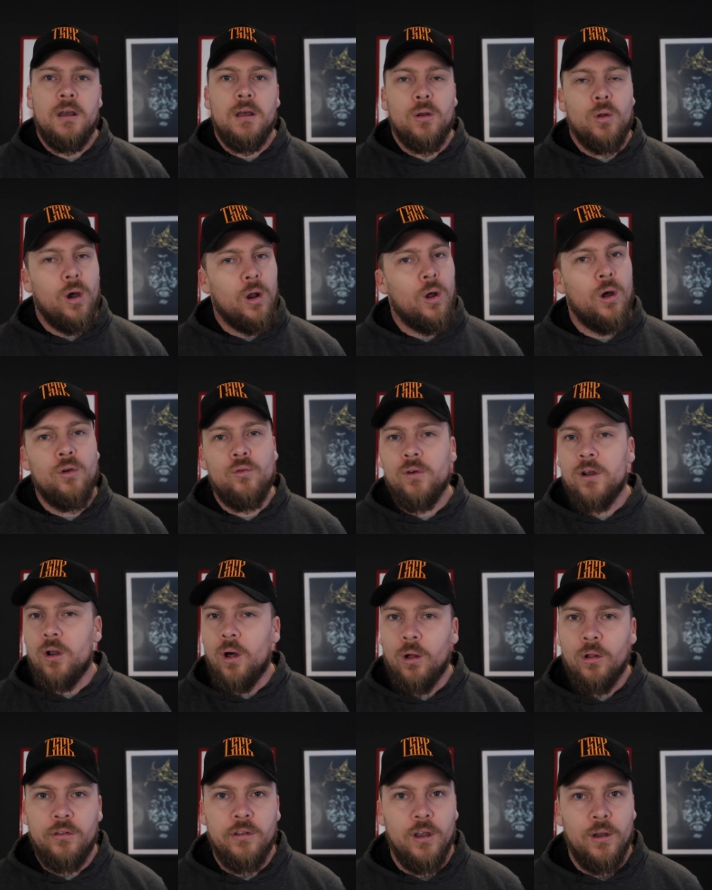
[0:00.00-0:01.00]
Not on
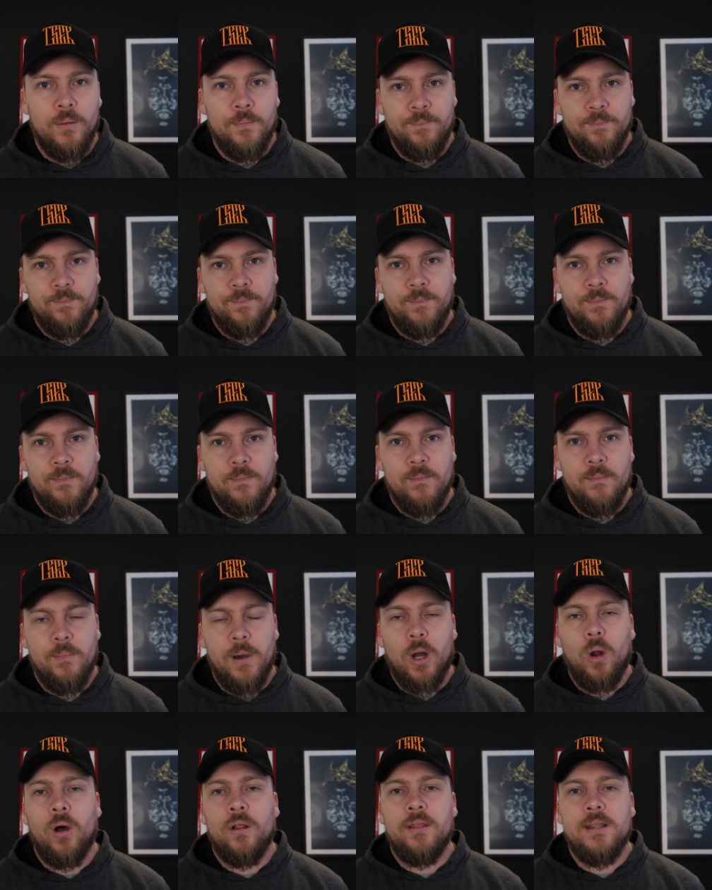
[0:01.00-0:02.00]
Renaldo,
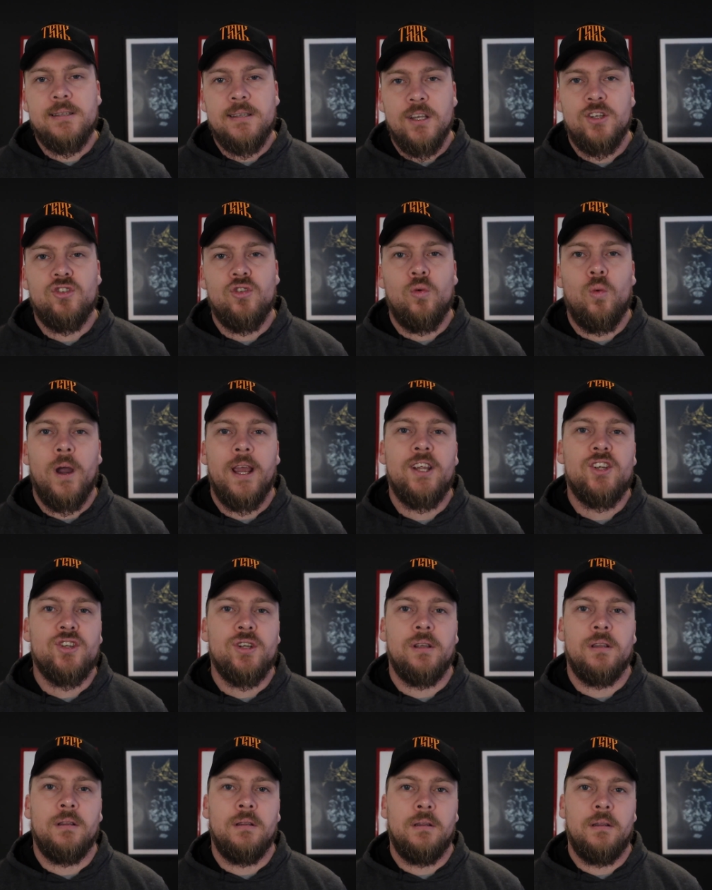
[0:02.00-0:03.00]
but on the
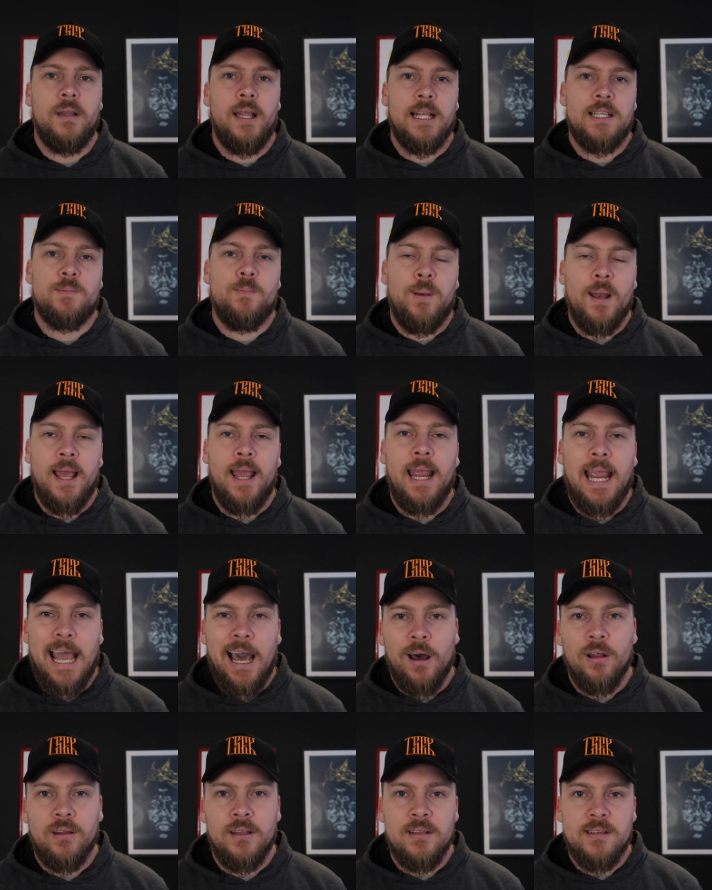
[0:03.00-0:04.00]
situation that's playing
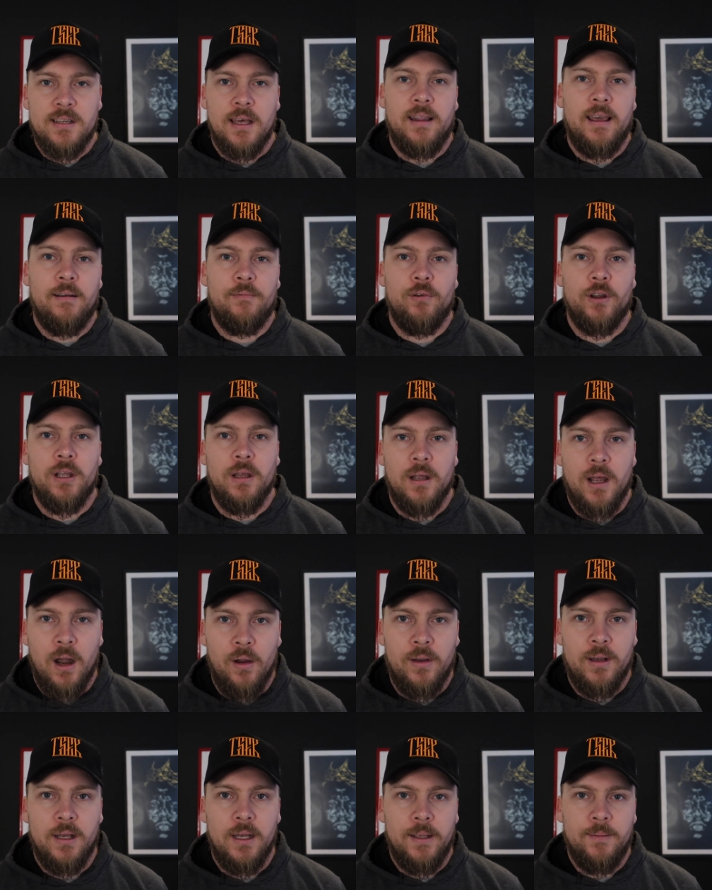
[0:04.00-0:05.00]
out in South Africa
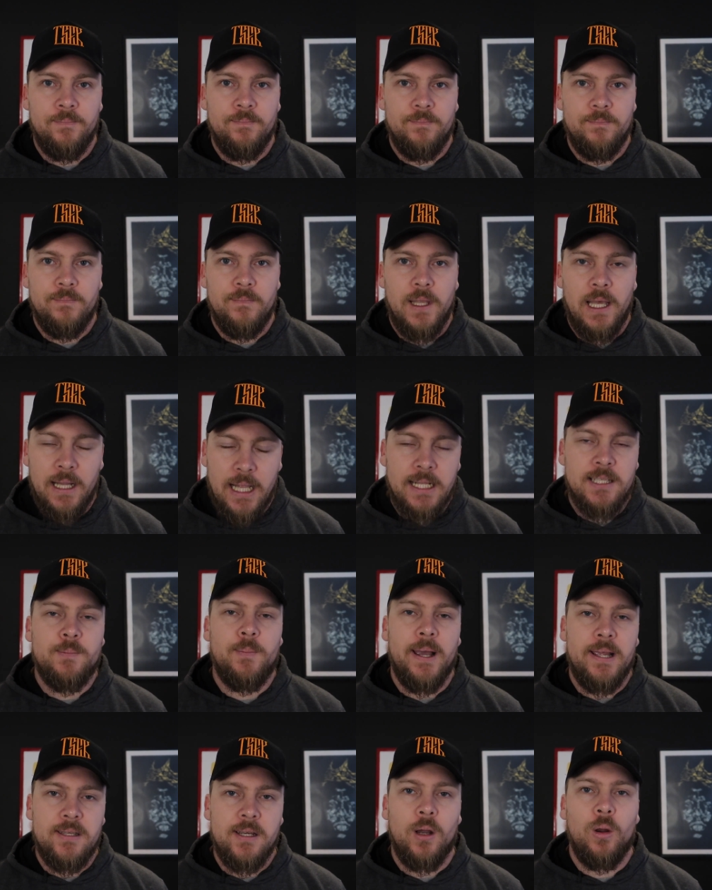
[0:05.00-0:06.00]
currently. And that's
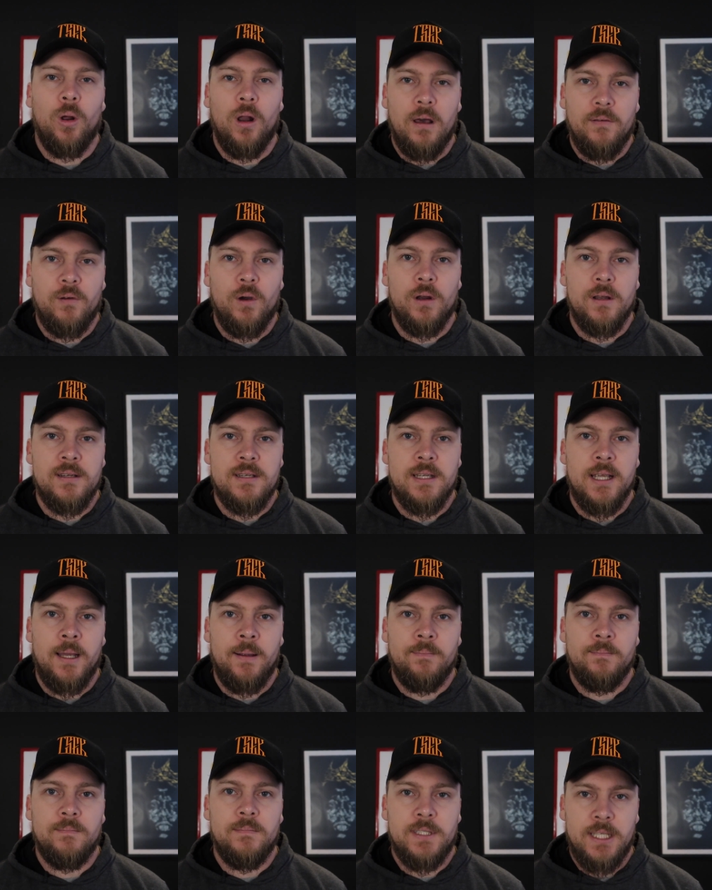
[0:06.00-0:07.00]
basically all I've got to say.
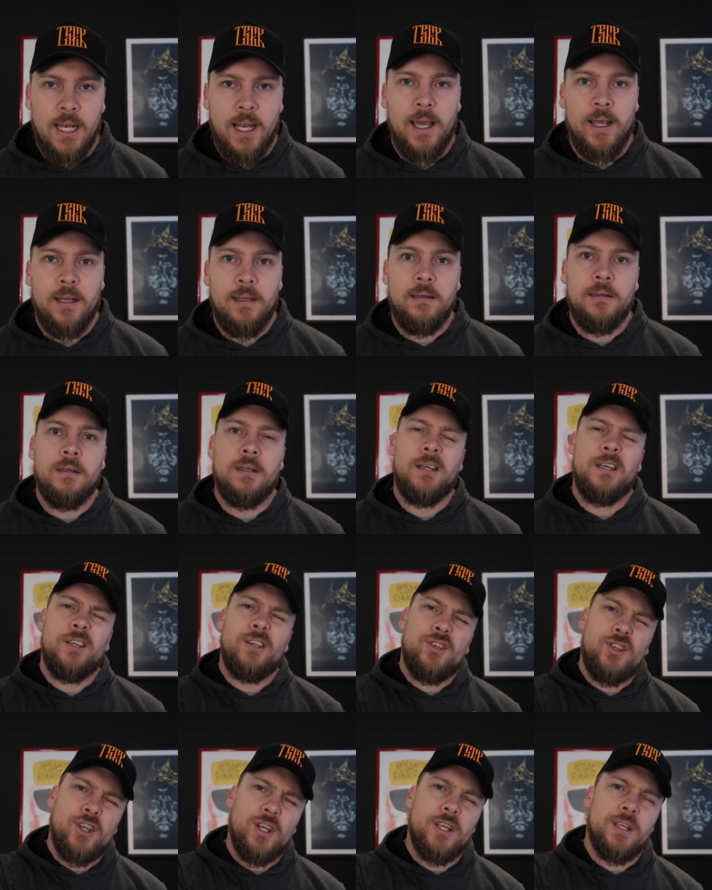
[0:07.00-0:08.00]
Till later,
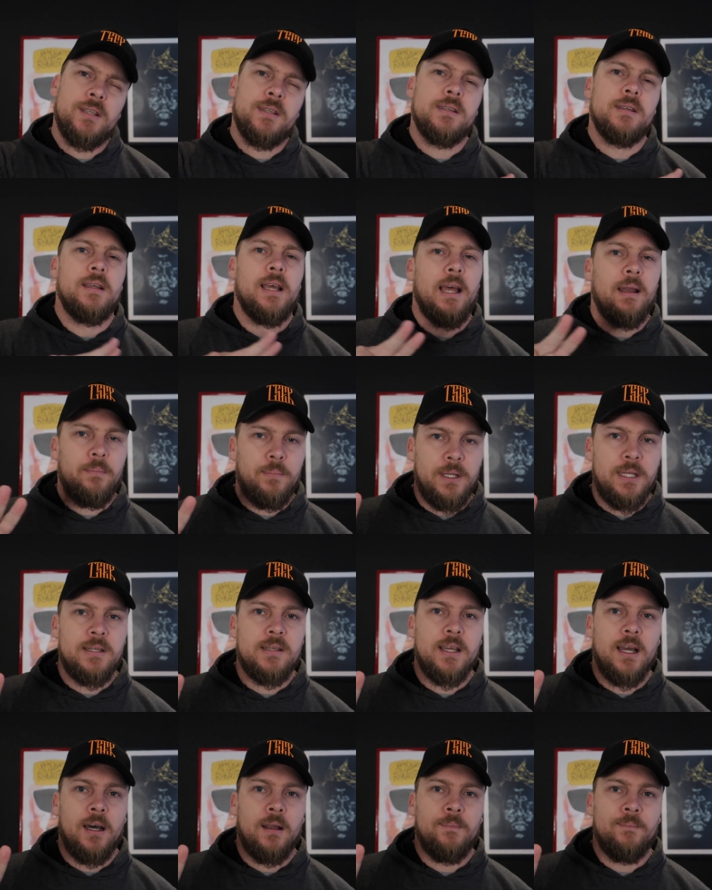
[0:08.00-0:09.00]
cheers and
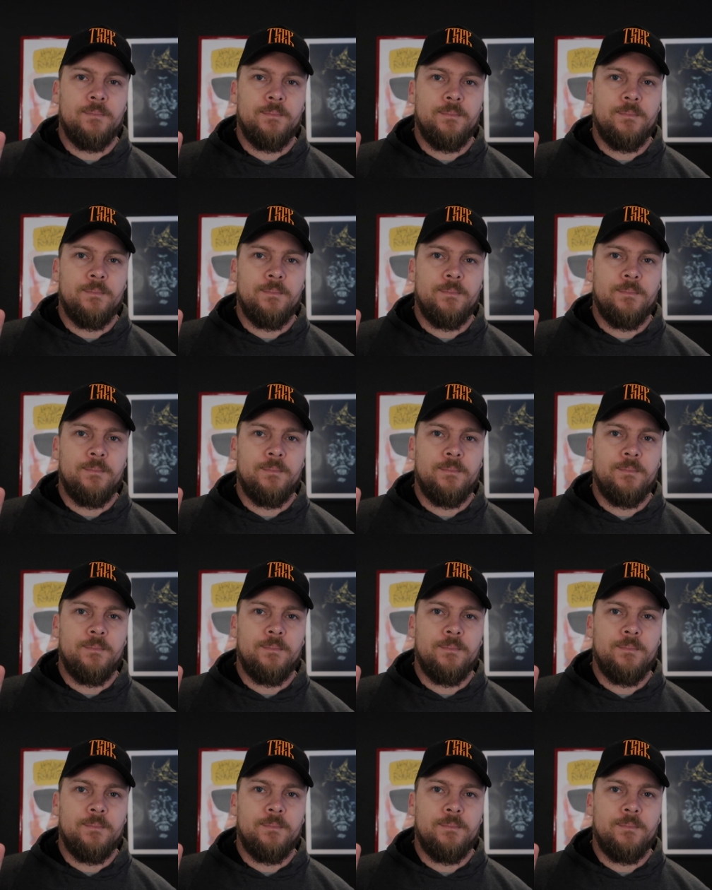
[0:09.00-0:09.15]
peace out.